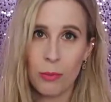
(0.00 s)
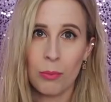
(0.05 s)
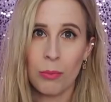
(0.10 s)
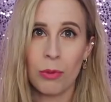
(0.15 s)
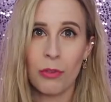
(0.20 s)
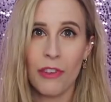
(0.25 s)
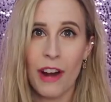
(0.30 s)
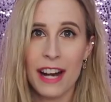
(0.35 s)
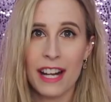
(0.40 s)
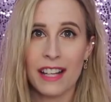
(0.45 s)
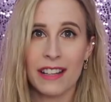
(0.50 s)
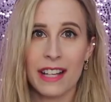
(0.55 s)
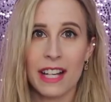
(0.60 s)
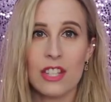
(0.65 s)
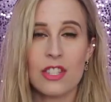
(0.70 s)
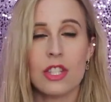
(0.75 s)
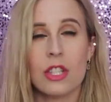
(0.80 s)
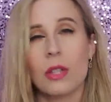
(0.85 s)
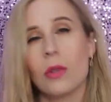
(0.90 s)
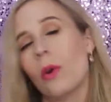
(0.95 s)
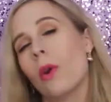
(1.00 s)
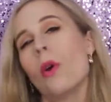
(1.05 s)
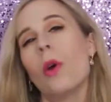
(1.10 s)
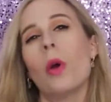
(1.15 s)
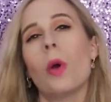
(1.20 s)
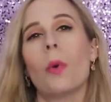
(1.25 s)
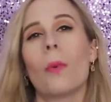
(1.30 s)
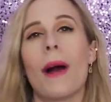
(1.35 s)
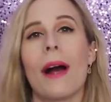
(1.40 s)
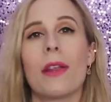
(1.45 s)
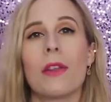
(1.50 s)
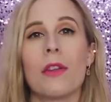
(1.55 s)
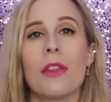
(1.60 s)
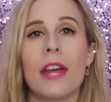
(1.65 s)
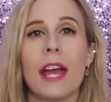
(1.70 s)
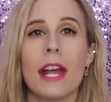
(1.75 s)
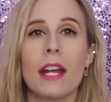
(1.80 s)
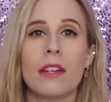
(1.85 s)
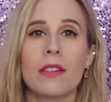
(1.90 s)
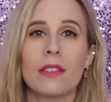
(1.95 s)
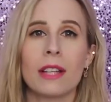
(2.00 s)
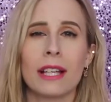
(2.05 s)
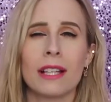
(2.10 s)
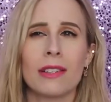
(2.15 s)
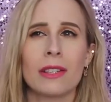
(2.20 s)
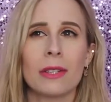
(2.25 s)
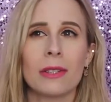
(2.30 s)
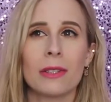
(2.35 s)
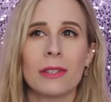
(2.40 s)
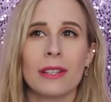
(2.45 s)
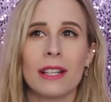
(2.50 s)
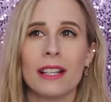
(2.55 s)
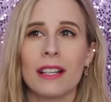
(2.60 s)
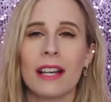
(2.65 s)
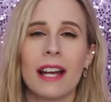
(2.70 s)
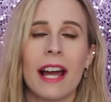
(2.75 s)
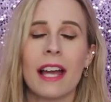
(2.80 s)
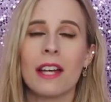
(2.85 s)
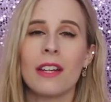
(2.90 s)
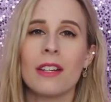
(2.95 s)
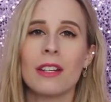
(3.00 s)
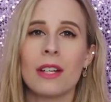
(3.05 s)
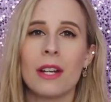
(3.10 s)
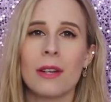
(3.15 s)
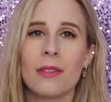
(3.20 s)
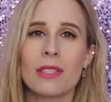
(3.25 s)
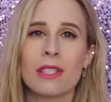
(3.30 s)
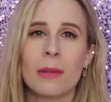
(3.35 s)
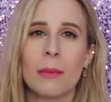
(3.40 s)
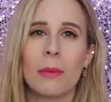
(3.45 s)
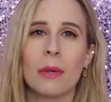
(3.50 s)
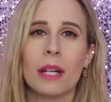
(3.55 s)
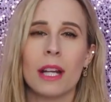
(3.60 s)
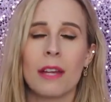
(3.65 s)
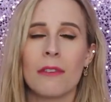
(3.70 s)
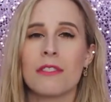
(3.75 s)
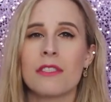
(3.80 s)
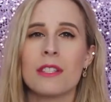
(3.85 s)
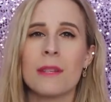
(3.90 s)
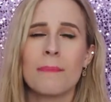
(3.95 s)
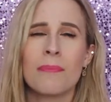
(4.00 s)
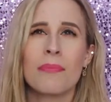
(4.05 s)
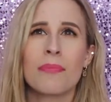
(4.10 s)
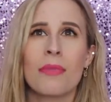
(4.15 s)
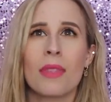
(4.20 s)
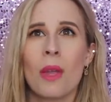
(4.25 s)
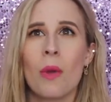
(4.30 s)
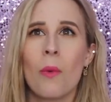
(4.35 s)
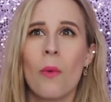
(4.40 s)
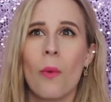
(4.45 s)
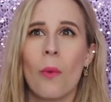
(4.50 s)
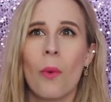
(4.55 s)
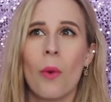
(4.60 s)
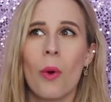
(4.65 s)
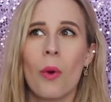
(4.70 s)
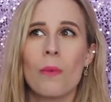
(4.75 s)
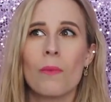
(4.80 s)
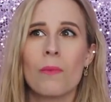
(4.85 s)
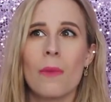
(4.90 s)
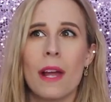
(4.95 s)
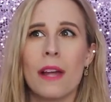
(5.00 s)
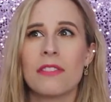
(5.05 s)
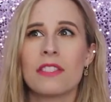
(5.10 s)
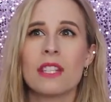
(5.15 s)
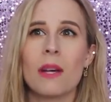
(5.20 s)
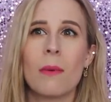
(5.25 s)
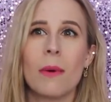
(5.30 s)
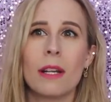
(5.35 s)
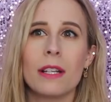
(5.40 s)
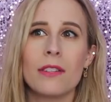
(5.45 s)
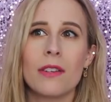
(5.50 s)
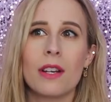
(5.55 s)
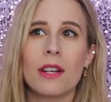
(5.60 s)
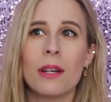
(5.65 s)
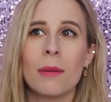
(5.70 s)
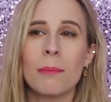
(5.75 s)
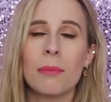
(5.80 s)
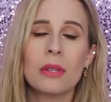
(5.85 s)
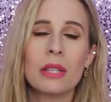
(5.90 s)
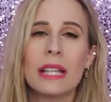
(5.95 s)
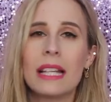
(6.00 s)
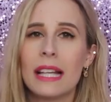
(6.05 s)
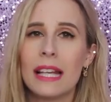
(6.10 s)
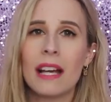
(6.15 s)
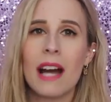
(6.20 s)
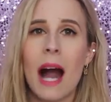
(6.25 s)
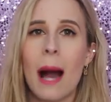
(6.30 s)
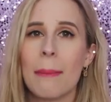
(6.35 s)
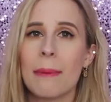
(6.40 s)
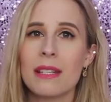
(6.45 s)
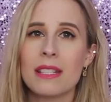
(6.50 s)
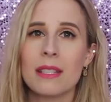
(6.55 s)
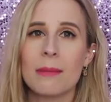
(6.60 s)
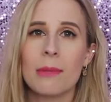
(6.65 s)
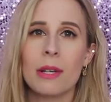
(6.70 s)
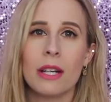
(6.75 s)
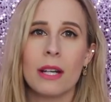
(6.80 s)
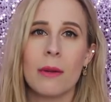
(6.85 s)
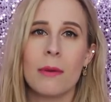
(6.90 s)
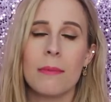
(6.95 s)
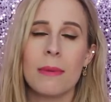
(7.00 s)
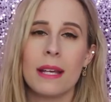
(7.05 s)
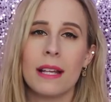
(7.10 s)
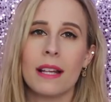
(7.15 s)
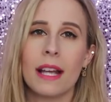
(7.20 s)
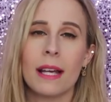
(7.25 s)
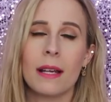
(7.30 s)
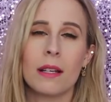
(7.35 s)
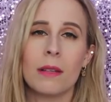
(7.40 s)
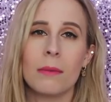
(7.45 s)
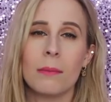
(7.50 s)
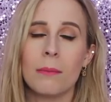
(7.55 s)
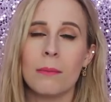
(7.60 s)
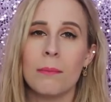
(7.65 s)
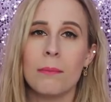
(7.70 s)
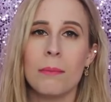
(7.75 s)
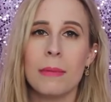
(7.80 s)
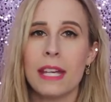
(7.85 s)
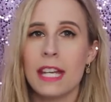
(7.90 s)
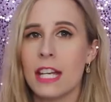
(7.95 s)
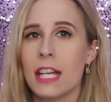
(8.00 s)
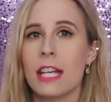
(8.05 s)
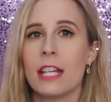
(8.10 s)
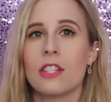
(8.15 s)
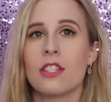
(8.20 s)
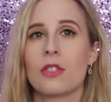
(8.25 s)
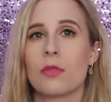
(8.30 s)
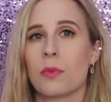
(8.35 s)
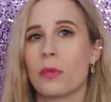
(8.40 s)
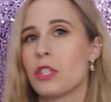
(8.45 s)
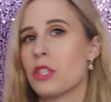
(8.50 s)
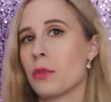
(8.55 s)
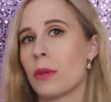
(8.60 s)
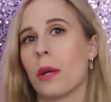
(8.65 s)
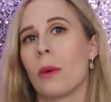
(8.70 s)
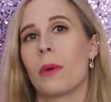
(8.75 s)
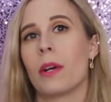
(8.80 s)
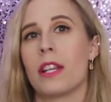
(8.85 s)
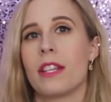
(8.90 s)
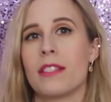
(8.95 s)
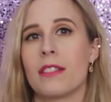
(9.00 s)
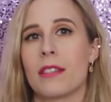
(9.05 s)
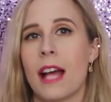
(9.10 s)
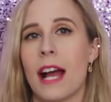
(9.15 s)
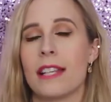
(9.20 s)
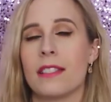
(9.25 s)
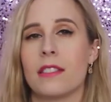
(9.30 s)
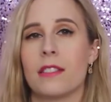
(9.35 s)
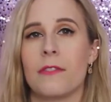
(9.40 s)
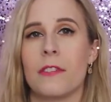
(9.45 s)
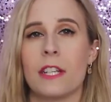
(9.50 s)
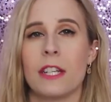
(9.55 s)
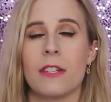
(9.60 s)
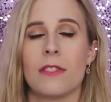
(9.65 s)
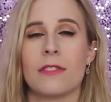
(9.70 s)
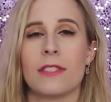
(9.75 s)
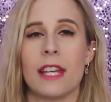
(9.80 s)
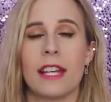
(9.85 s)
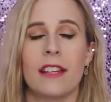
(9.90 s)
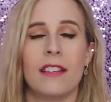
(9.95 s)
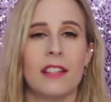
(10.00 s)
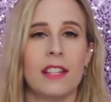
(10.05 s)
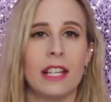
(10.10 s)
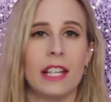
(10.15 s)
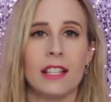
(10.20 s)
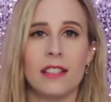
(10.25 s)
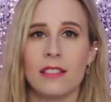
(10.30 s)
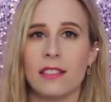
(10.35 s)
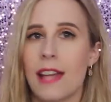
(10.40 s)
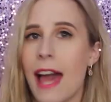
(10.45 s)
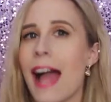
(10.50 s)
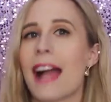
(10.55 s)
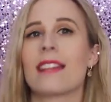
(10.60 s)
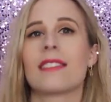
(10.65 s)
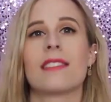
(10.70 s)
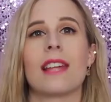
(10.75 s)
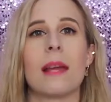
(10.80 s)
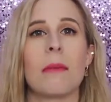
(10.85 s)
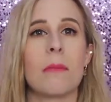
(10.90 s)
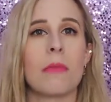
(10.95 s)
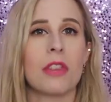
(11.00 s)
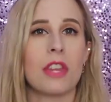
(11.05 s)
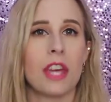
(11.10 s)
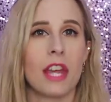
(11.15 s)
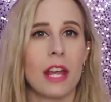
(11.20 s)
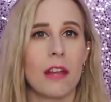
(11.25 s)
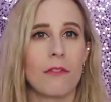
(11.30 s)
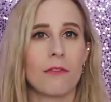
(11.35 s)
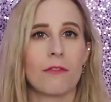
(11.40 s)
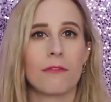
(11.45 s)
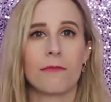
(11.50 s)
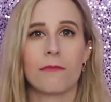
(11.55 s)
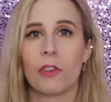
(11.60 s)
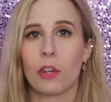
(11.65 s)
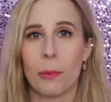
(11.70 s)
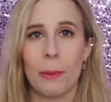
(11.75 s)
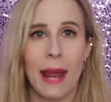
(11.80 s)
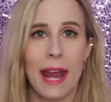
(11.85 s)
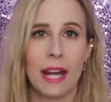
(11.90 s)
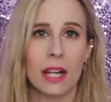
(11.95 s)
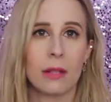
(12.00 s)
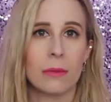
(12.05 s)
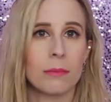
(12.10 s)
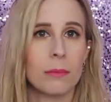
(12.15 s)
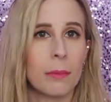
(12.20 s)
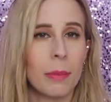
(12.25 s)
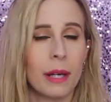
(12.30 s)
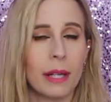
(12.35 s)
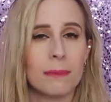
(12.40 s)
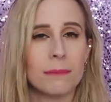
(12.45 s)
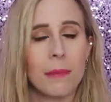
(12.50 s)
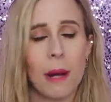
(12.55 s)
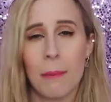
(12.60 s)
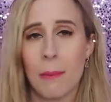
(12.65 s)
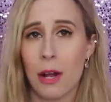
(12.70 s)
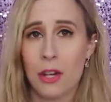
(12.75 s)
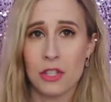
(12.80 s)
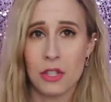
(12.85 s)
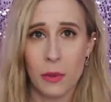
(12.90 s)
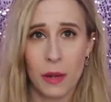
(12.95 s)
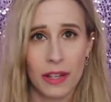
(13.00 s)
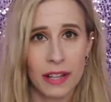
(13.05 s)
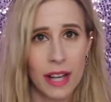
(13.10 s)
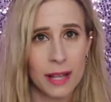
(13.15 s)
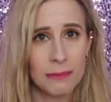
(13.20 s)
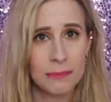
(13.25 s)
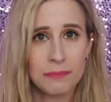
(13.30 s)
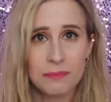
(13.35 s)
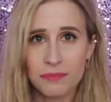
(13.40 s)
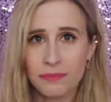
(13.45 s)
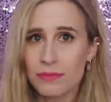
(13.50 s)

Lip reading: providing that to you. Rather than literally someone, if someone completely copied someone, it would be like me just redoing one of these guys' videos saying the exact same thing verbatim, but I'm not doing that.